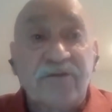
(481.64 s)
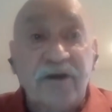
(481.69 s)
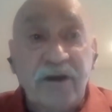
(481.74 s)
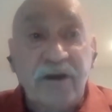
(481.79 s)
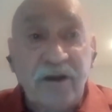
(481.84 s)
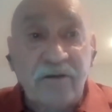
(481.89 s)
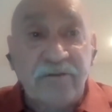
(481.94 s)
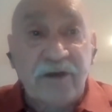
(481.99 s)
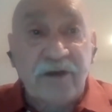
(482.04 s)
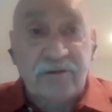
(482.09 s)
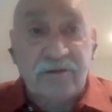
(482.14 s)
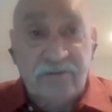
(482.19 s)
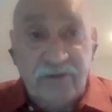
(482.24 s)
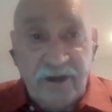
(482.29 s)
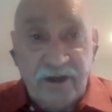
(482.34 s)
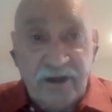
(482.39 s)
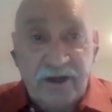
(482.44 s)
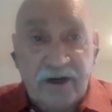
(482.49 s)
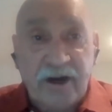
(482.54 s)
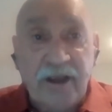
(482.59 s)
think that
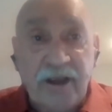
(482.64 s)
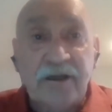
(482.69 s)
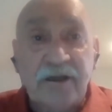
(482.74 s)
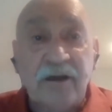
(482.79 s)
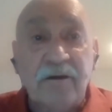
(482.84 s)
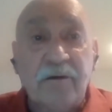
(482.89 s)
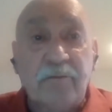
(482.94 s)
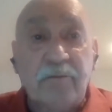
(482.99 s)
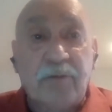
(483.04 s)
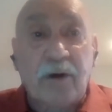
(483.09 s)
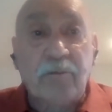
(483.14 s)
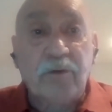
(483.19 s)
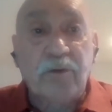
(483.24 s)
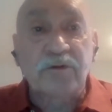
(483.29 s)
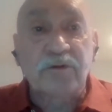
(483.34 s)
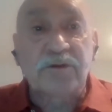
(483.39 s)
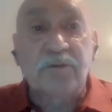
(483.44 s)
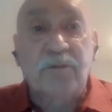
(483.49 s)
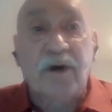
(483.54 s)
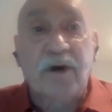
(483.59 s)
the great uh,
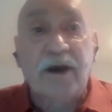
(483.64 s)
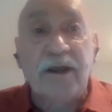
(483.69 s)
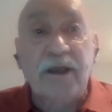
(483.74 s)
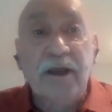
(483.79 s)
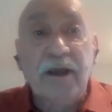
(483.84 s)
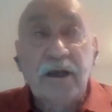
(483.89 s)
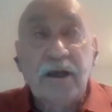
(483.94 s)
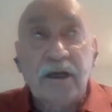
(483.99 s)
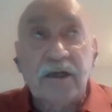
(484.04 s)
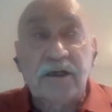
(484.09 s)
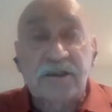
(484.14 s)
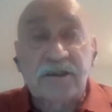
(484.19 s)
proposed by uh,